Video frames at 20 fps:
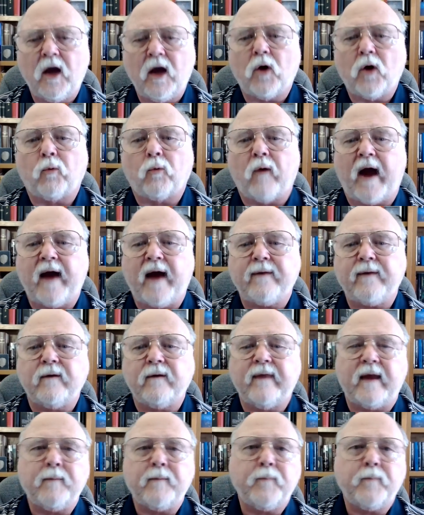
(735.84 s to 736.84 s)
rather
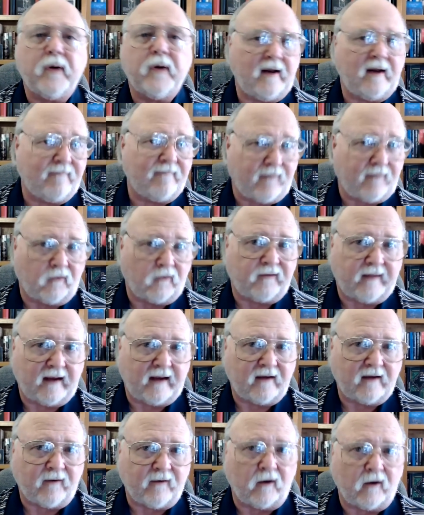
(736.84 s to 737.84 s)
than putting first
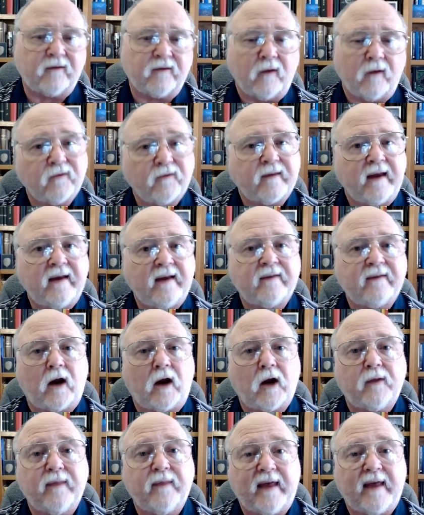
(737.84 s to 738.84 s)
things first, those things
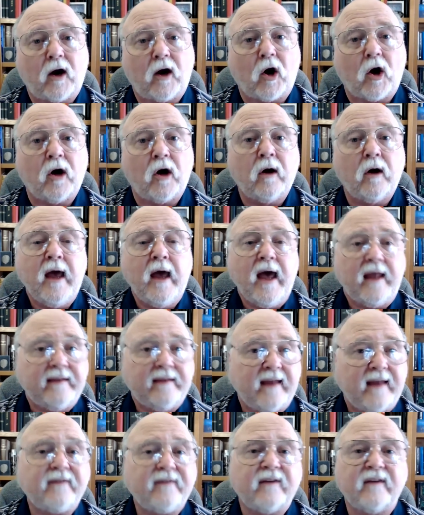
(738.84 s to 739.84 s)
that are
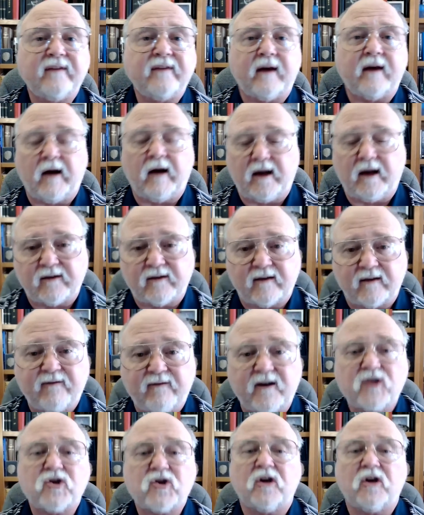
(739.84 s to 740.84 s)
necessary and
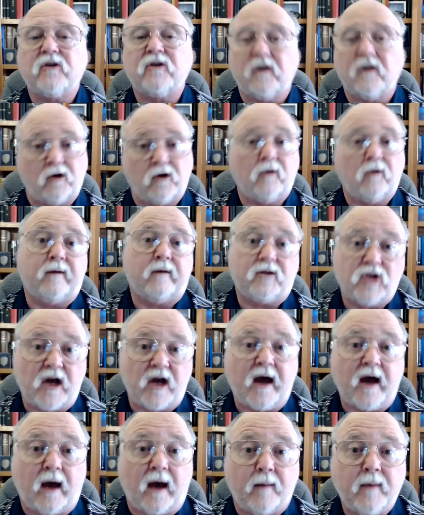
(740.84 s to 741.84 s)
sufficient to do the
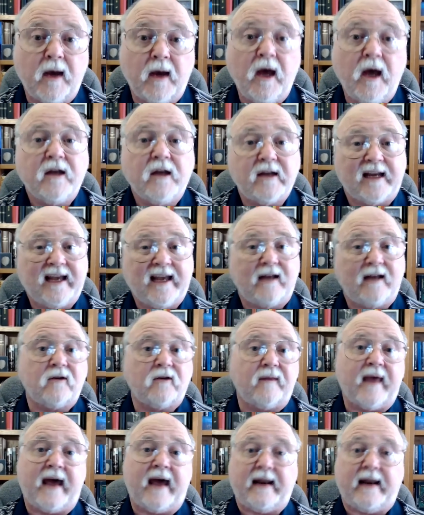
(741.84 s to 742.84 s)
job, to get to
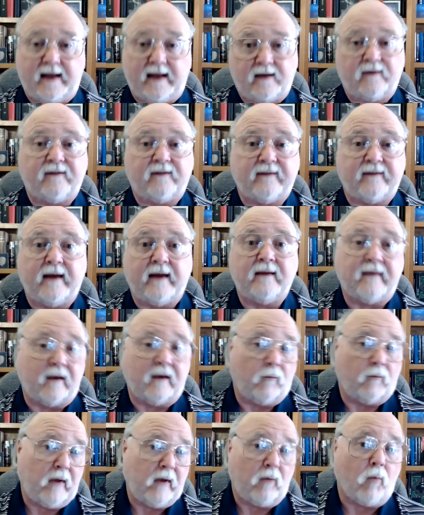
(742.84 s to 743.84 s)
that end state
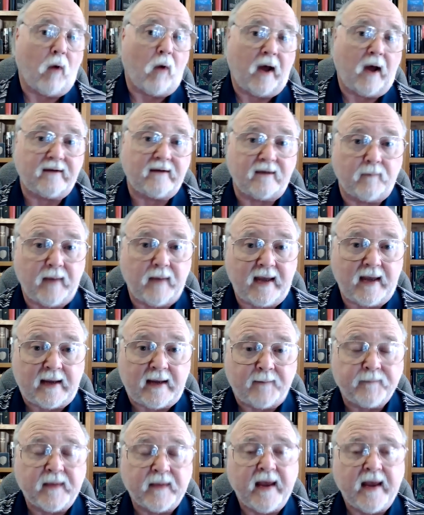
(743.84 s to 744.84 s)
that we want to be.
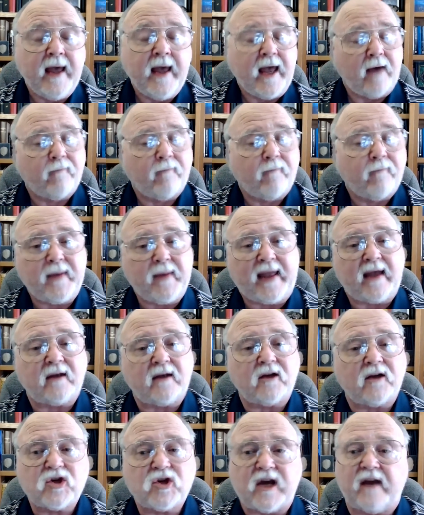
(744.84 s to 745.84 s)
If we begin
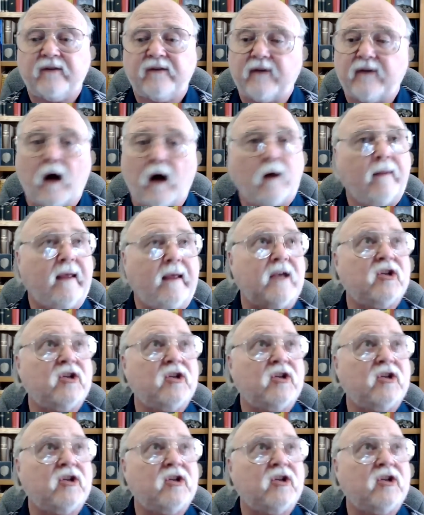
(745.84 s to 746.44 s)
to chase all these